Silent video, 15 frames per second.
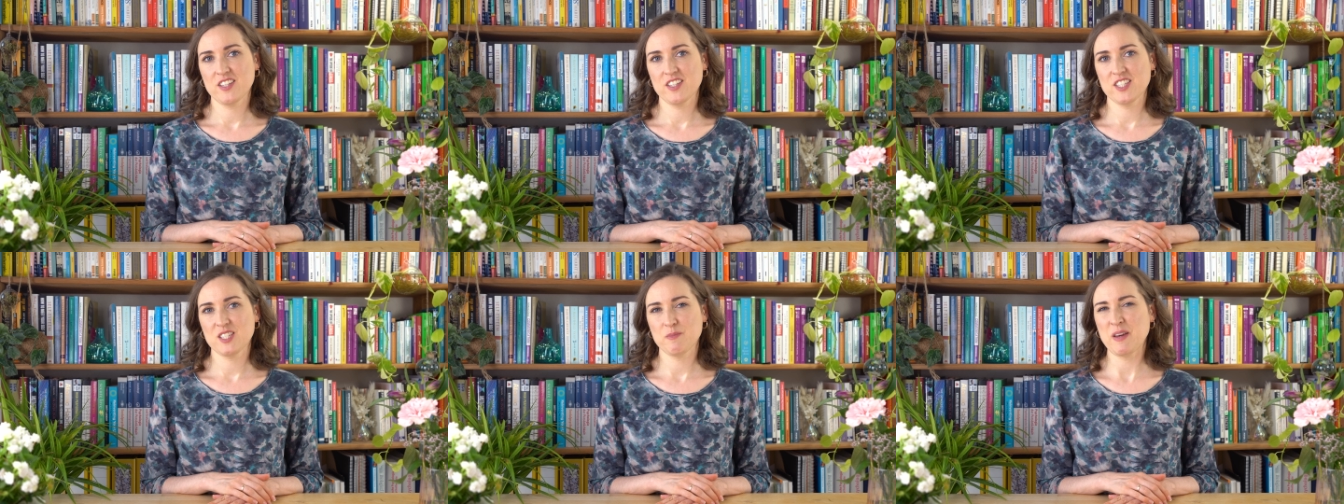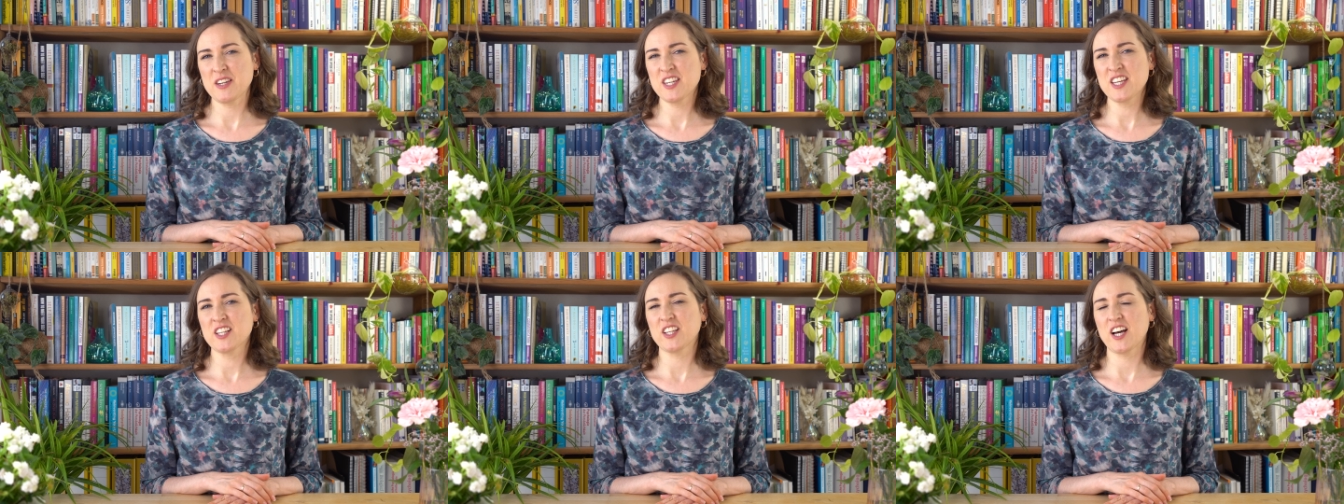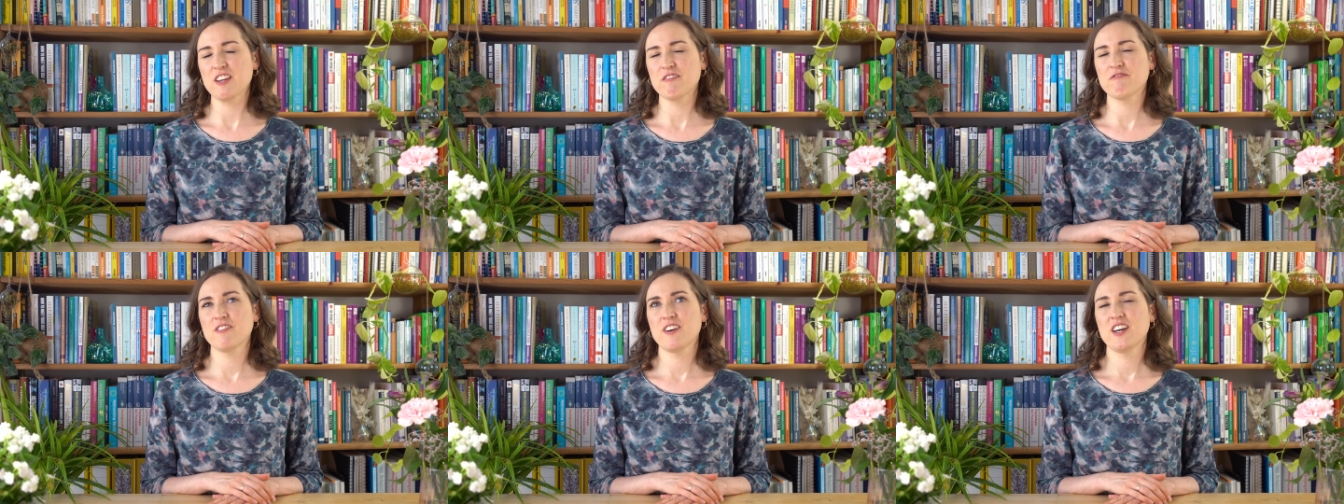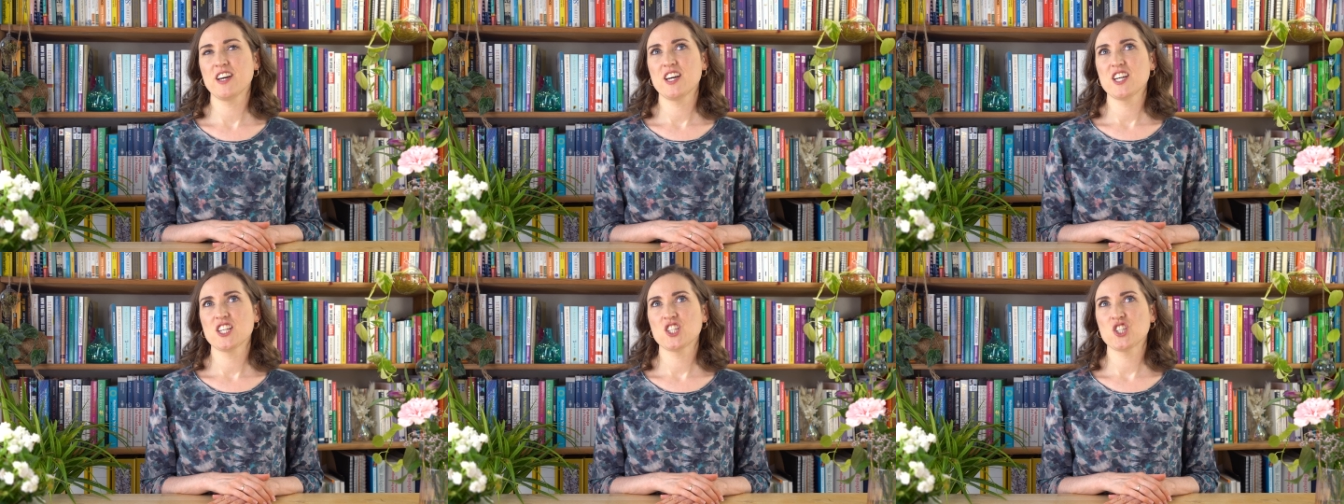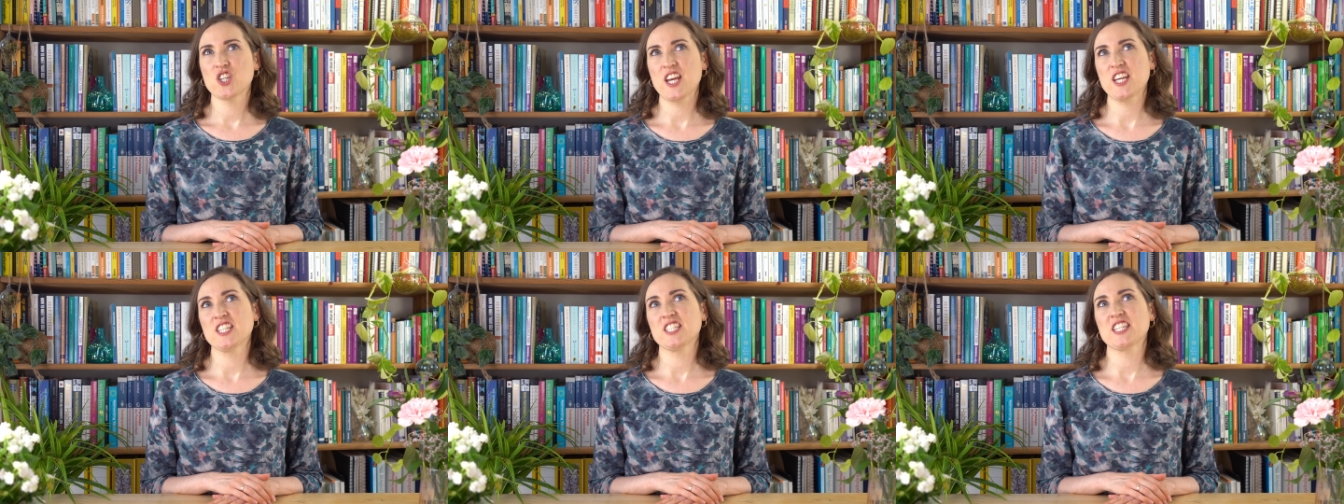Spending life
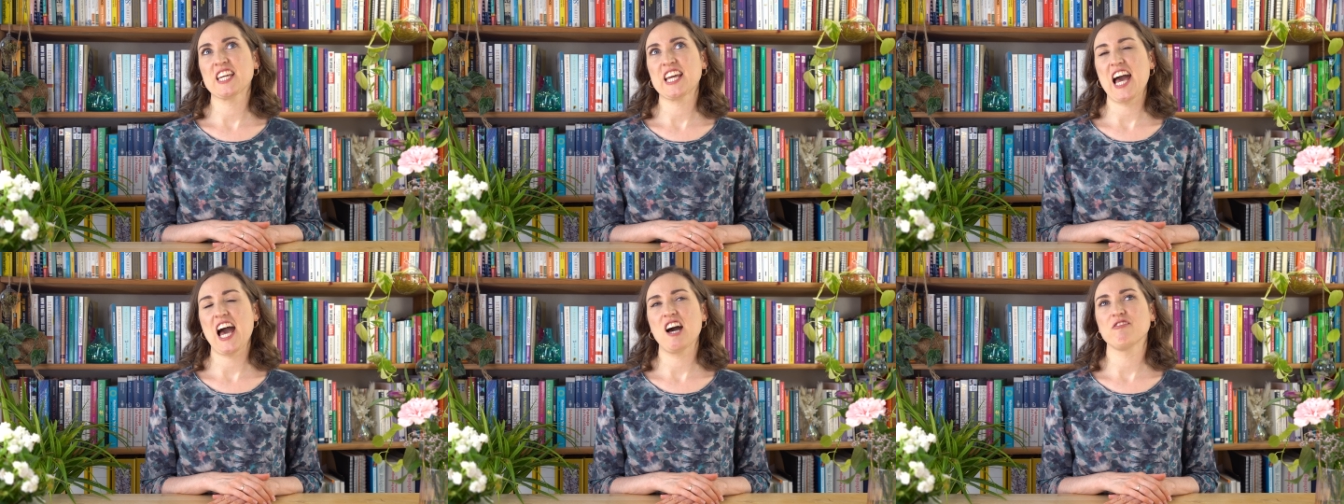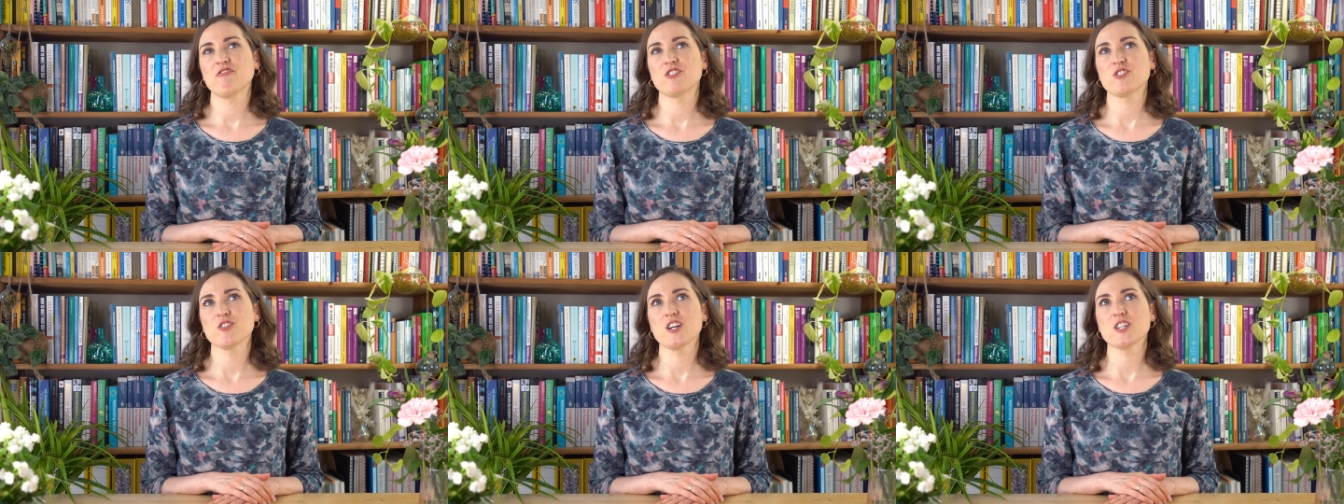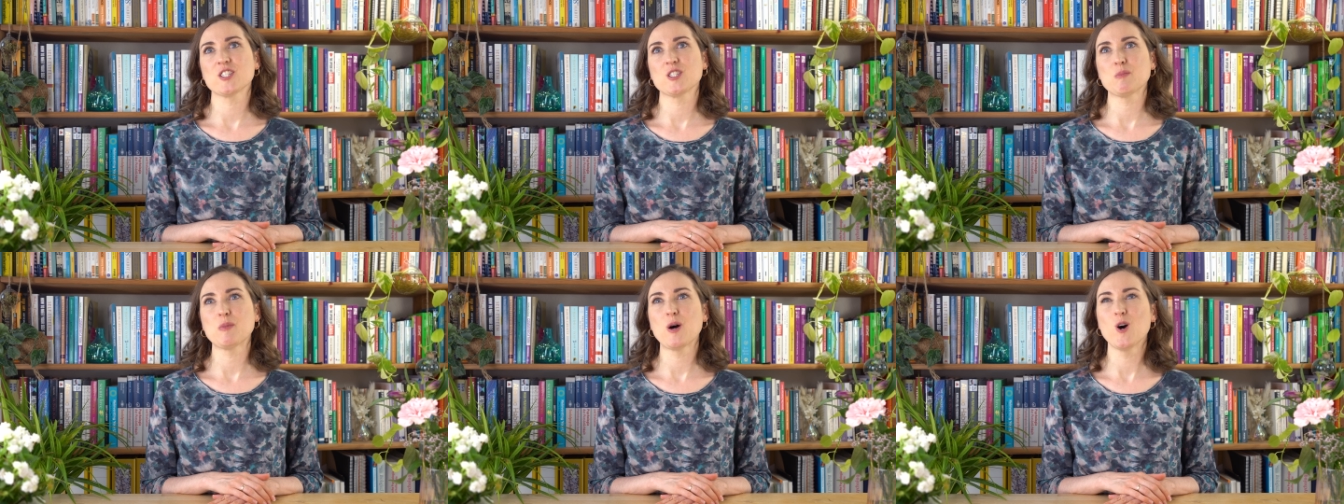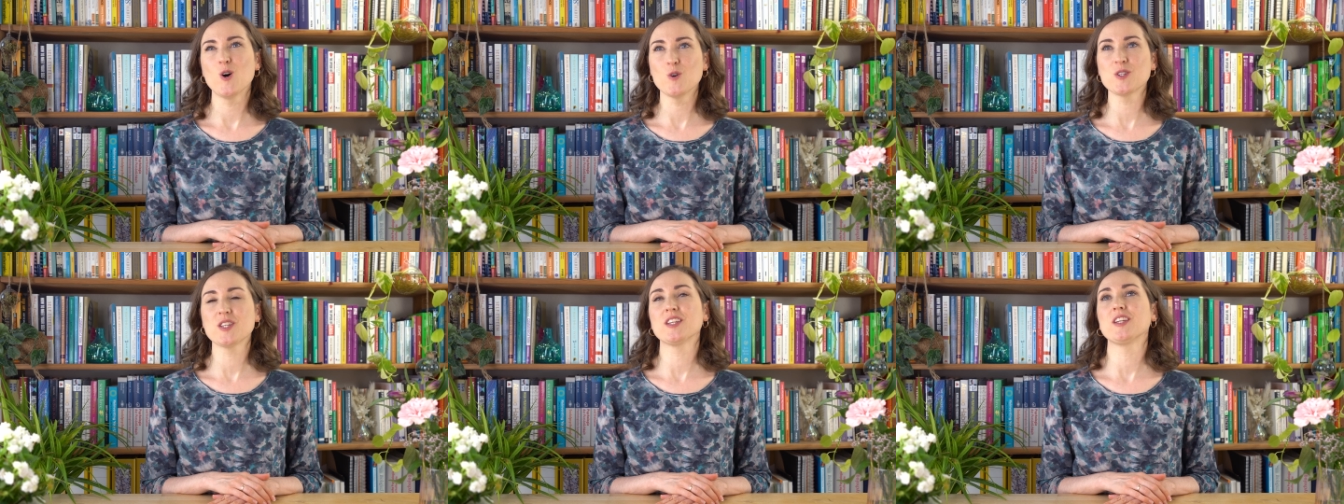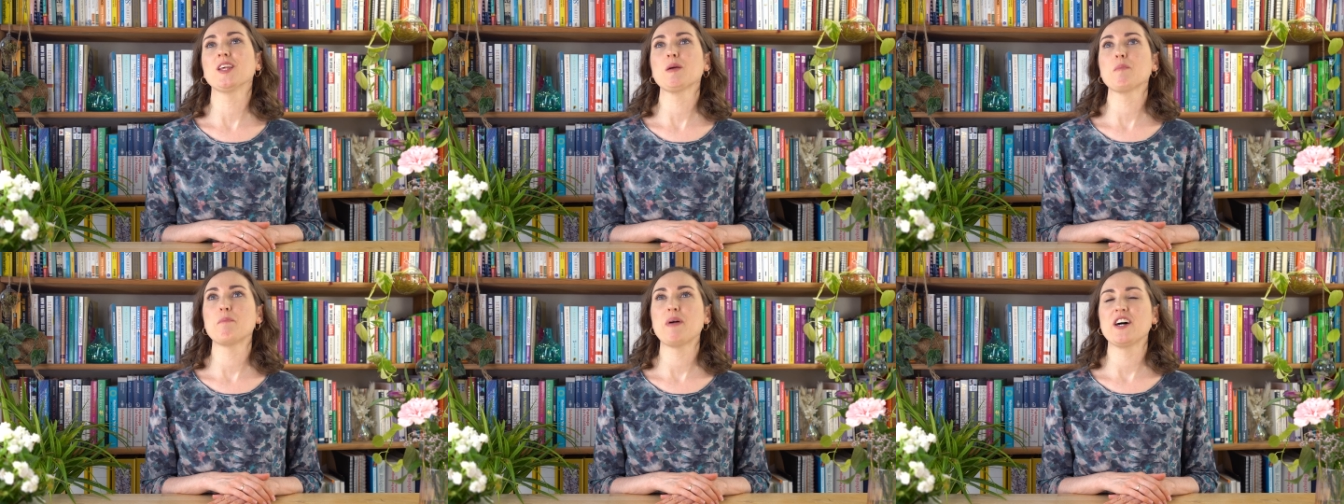chasing after a
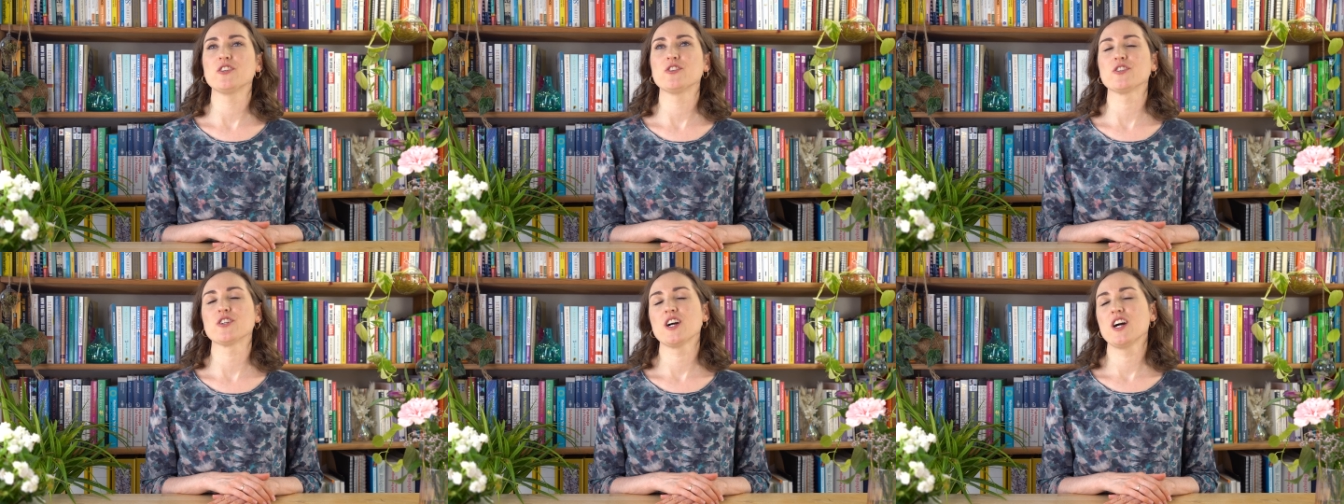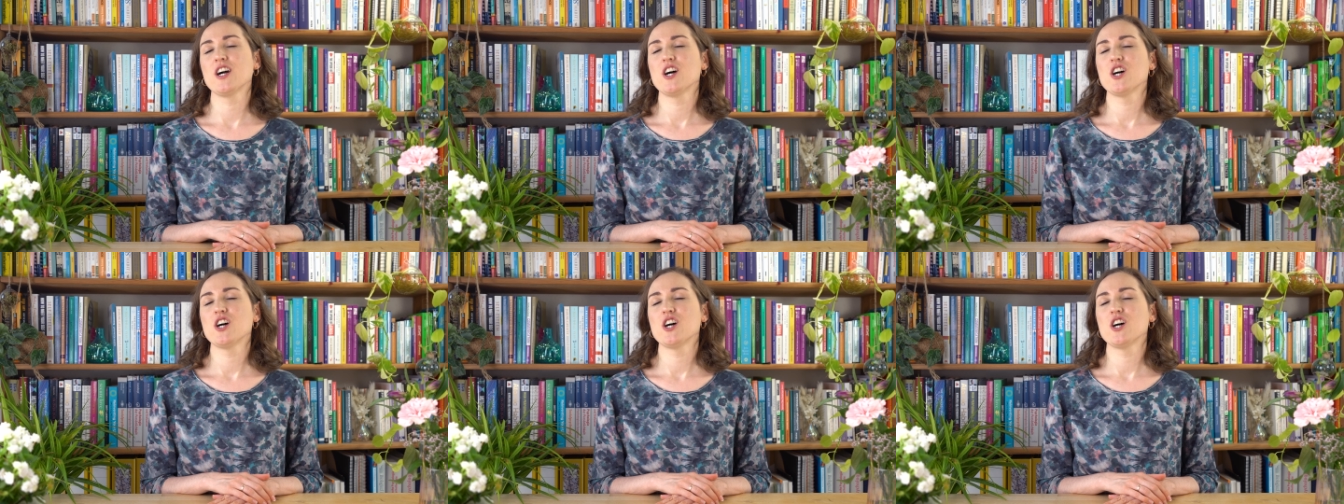supposedly better